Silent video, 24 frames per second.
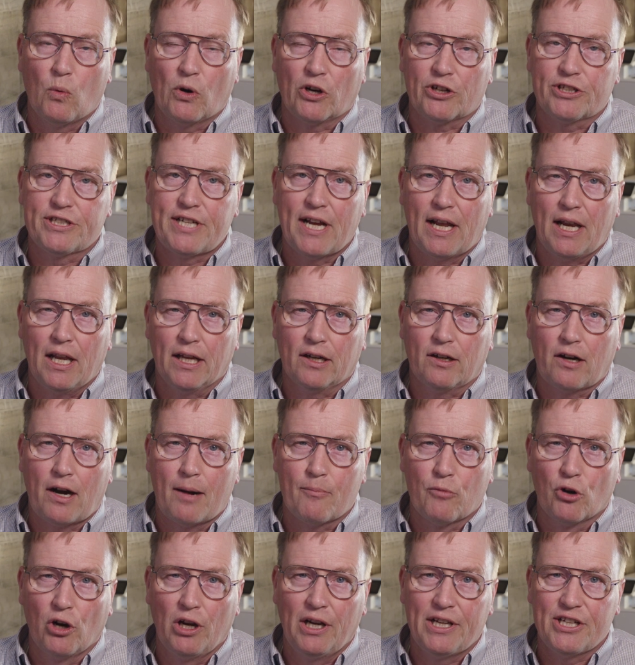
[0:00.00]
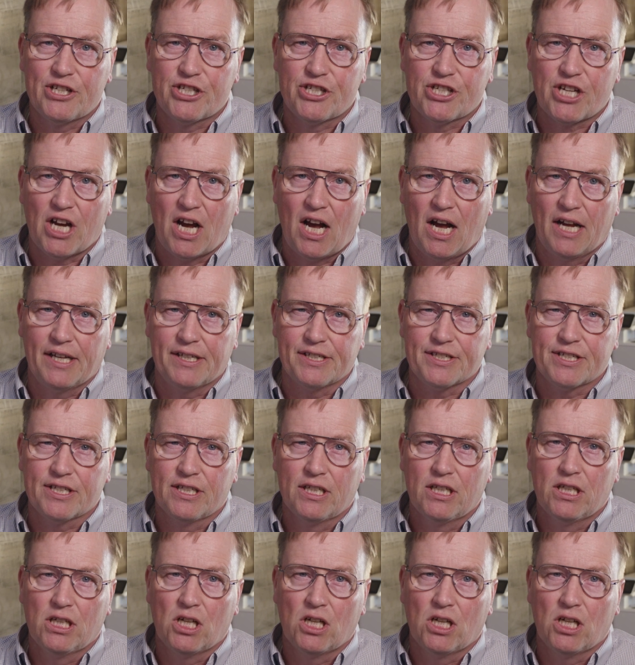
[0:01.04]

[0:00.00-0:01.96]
where Telegram really shines